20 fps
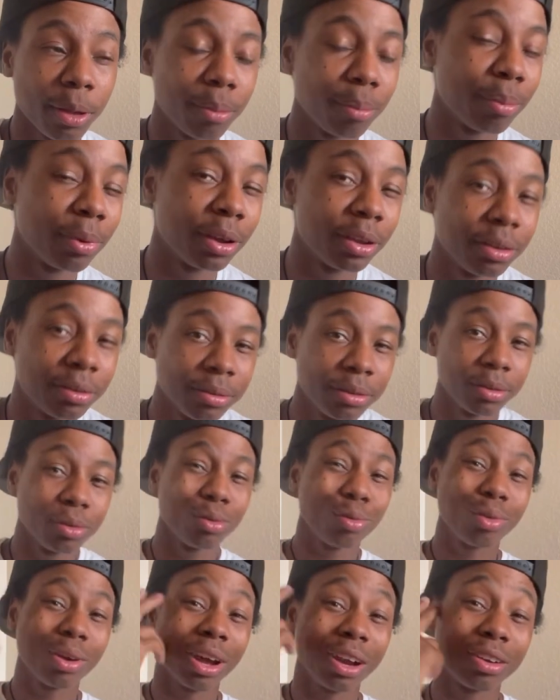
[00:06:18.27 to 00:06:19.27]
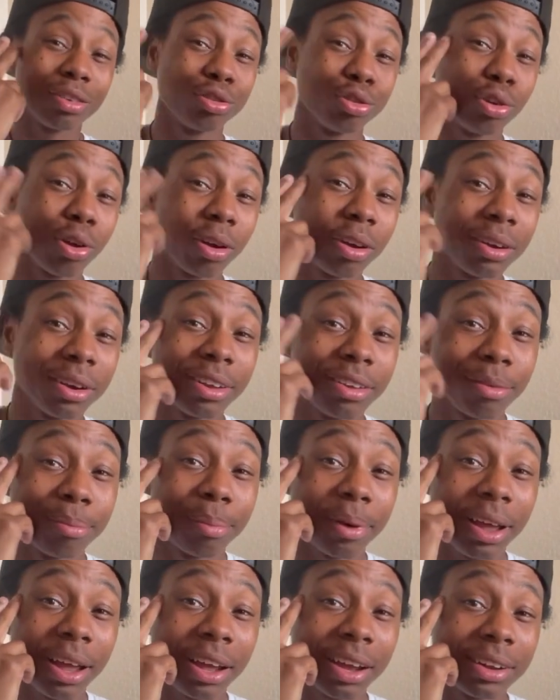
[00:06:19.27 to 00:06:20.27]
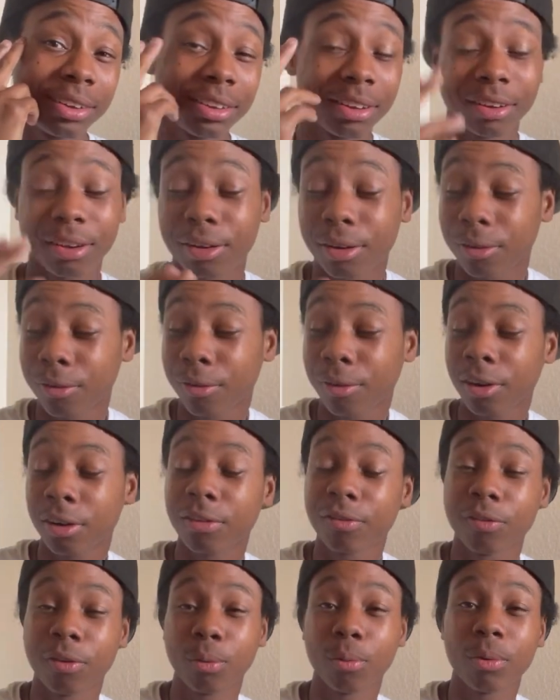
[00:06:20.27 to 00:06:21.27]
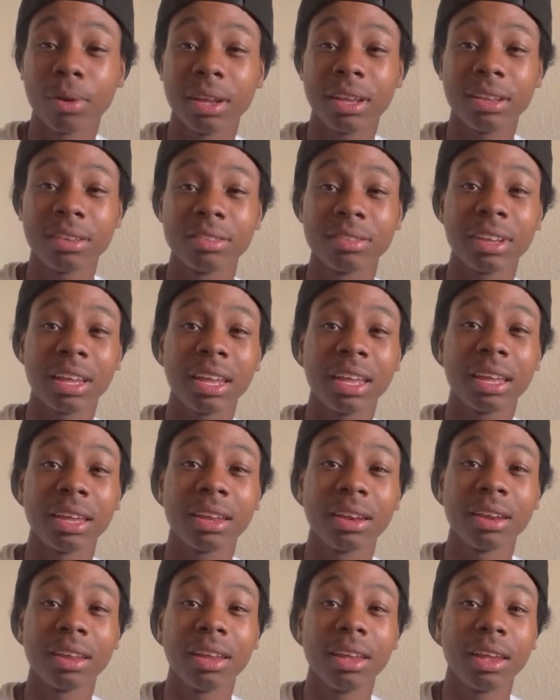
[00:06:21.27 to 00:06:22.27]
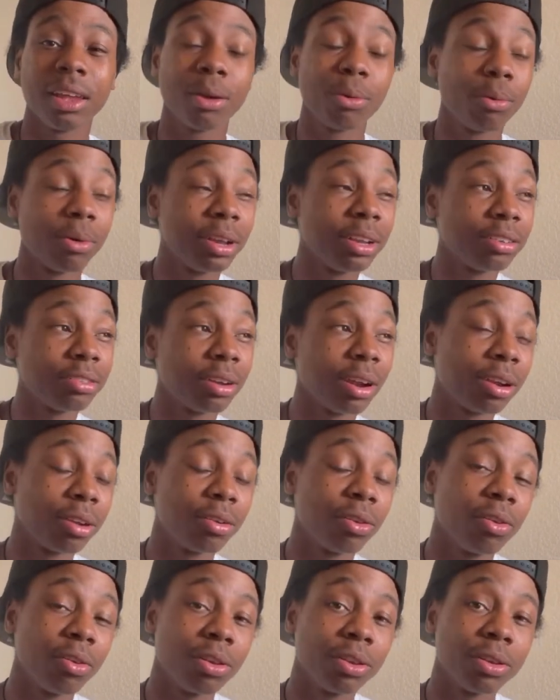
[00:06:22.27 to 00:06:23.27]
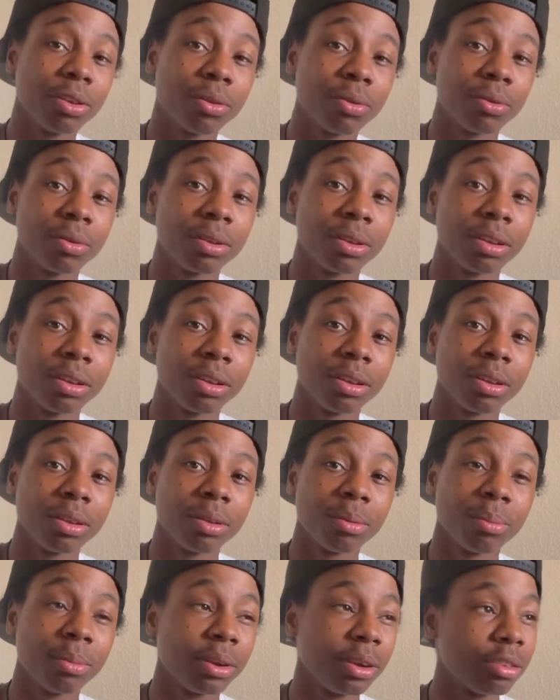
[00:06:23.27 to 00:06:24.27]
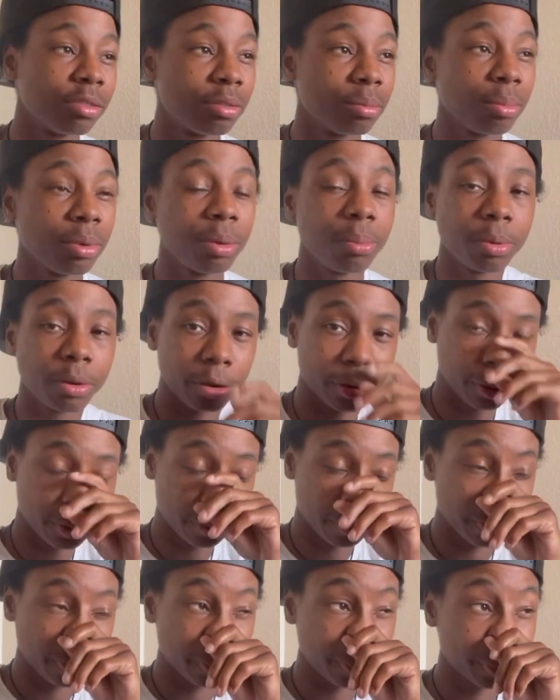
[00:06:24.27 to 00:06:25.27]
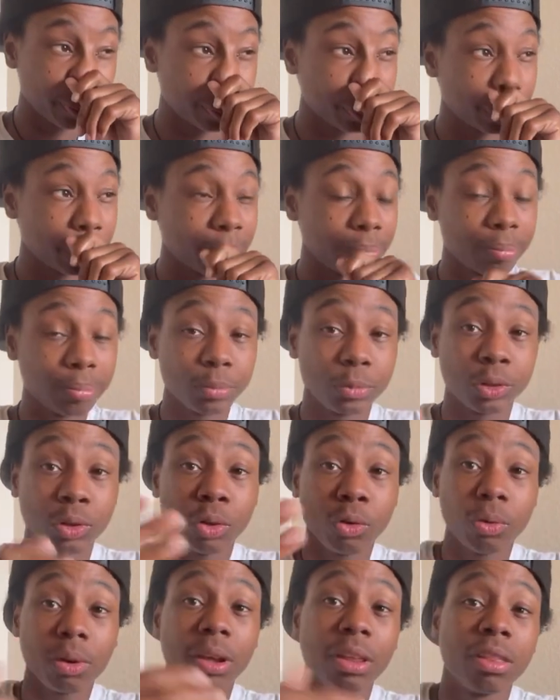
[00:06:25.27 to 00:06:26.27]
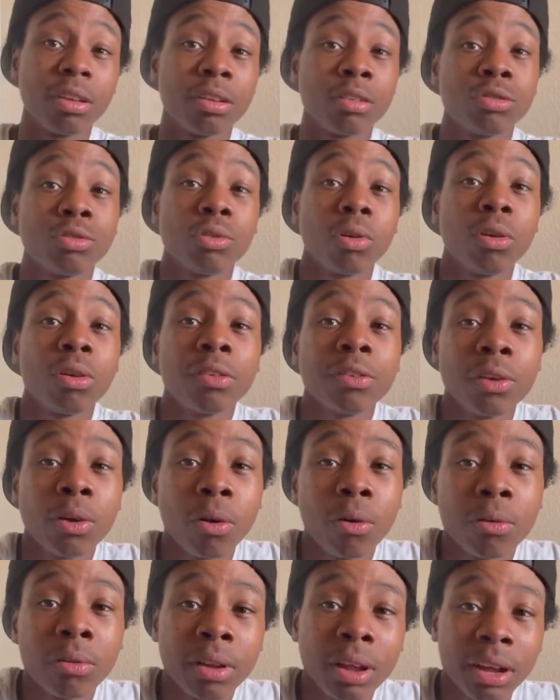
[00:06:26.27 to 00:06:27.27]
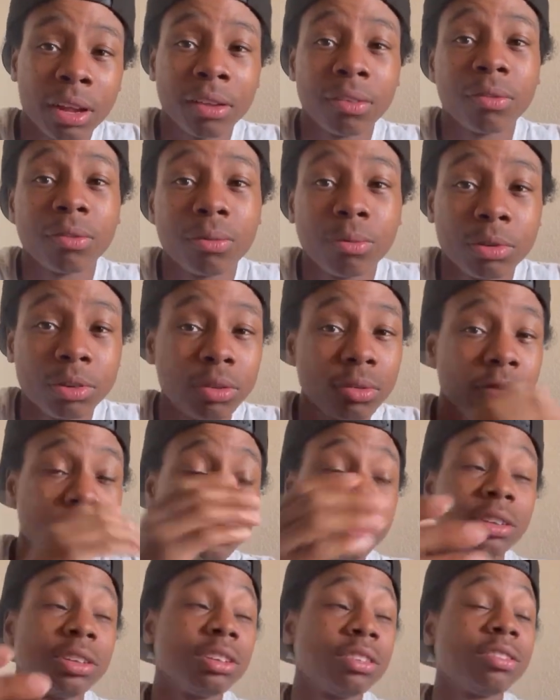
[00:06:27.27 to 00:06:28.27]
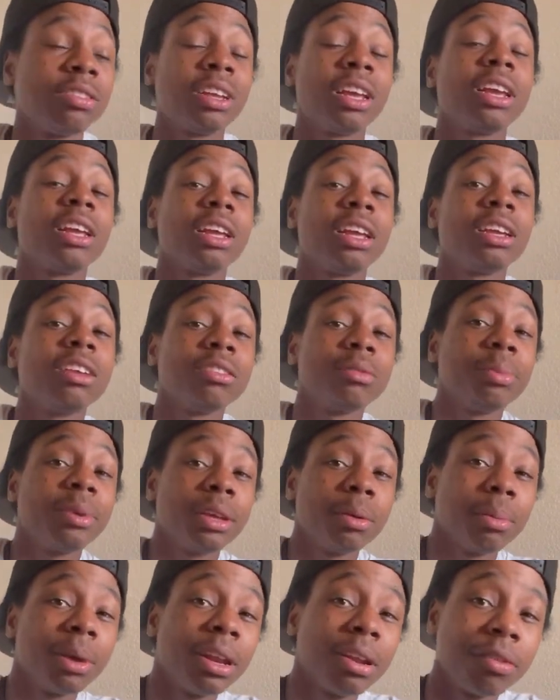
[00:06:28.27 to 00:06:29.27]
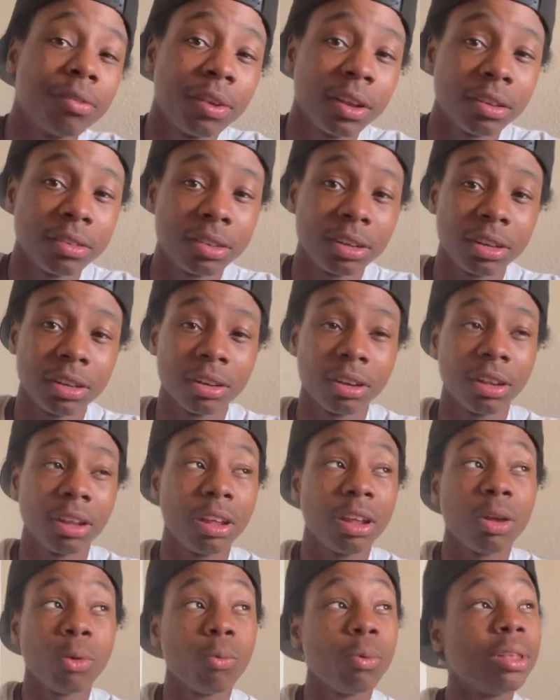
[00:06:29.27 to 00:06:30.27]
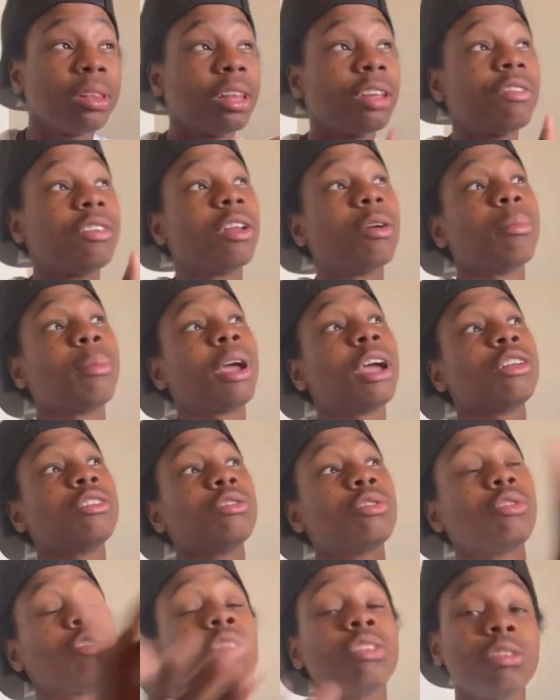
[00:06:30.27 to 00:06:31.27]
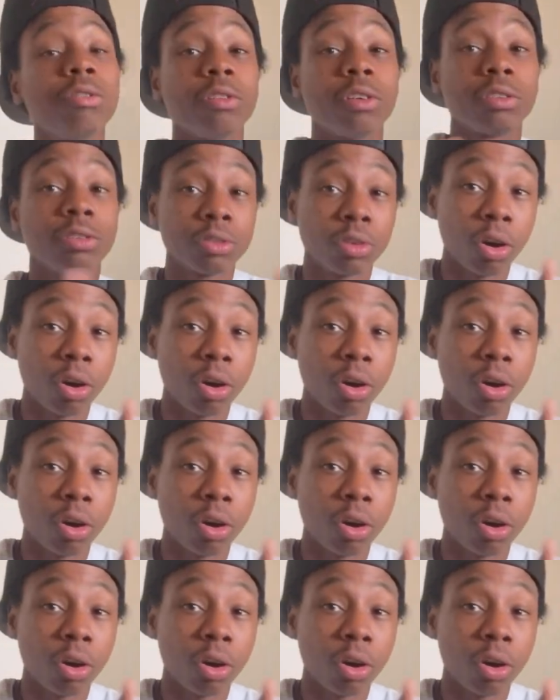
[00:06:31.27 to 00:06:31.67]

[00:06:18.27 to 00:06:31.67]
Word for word: But you got a strong enough mind to divert from what he's saying and what he's trying to do to you. Because remember, you in the control of your own life. What you is saying is being manifested. We live in a magical universe.